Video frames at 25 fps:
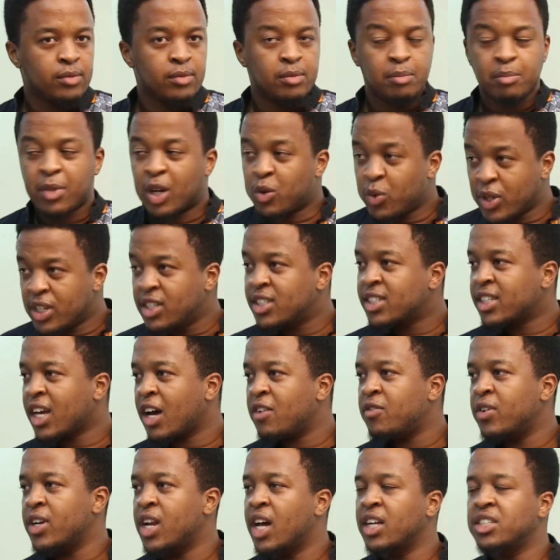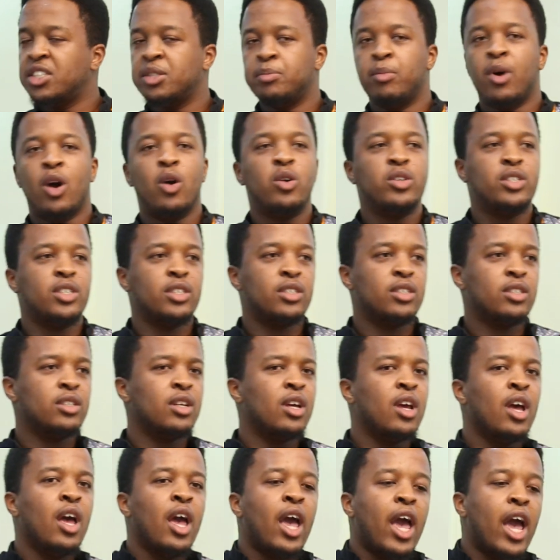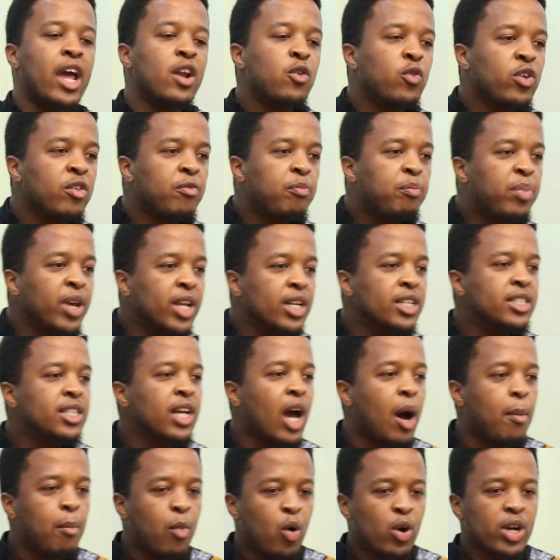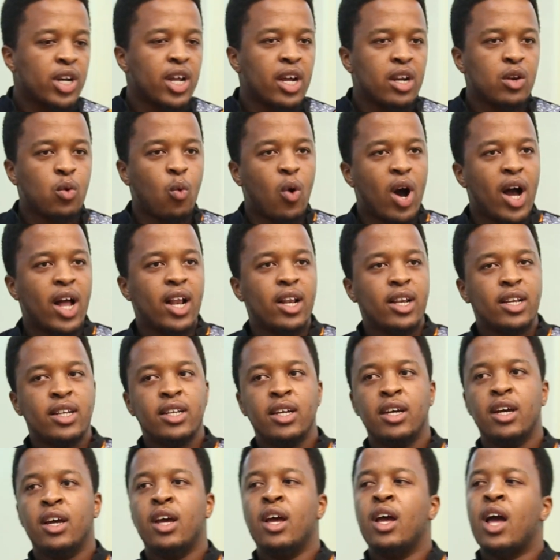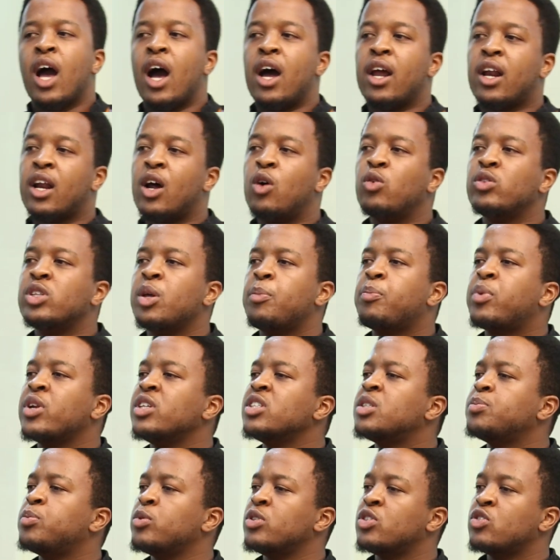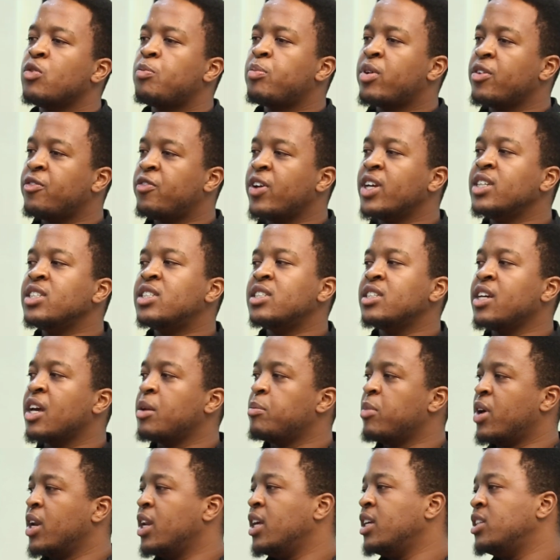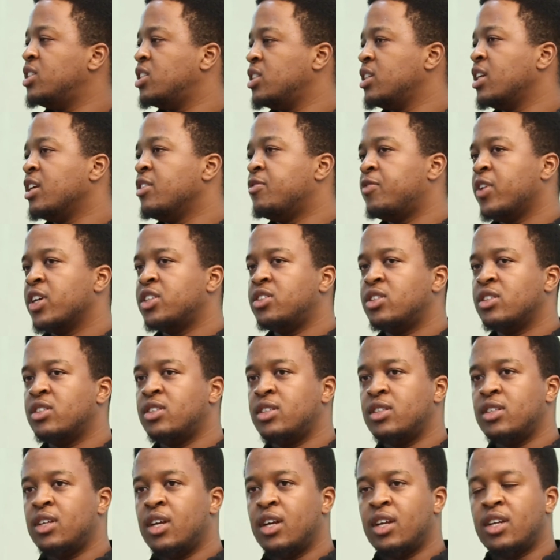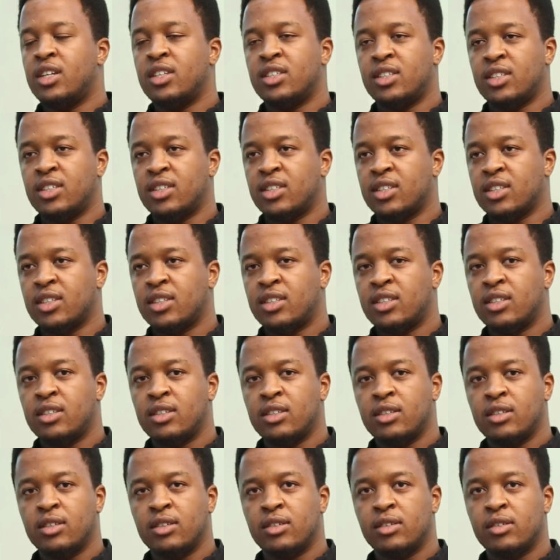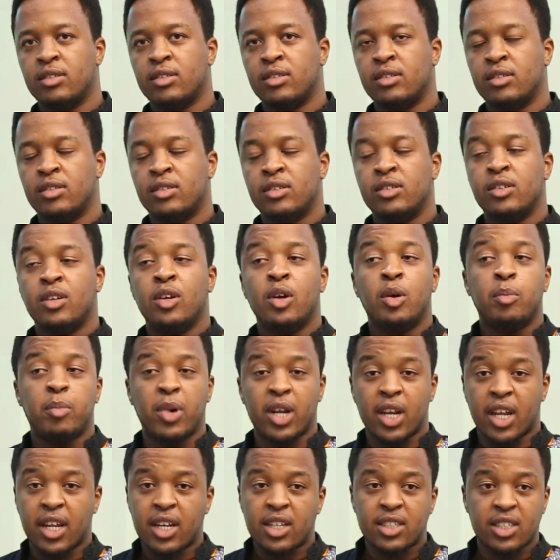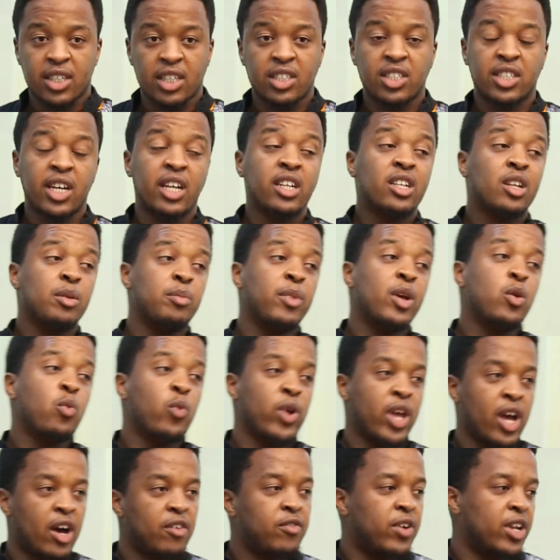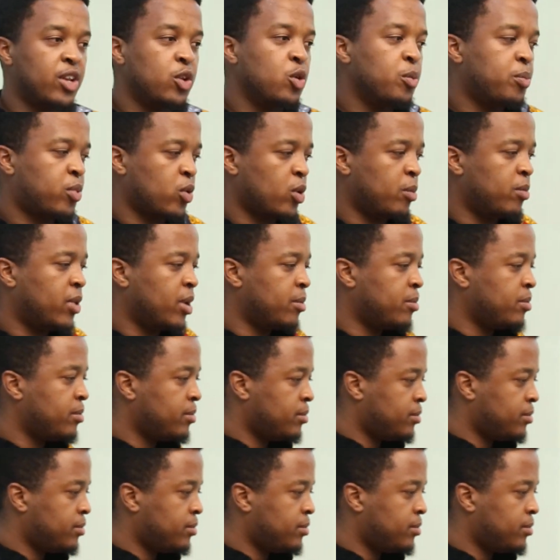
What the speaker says: But we discovered antibiotics, and we've built a modern world around the principles of preventing and managing infectious diseases. But ladies and gentlemen, we have a new problem,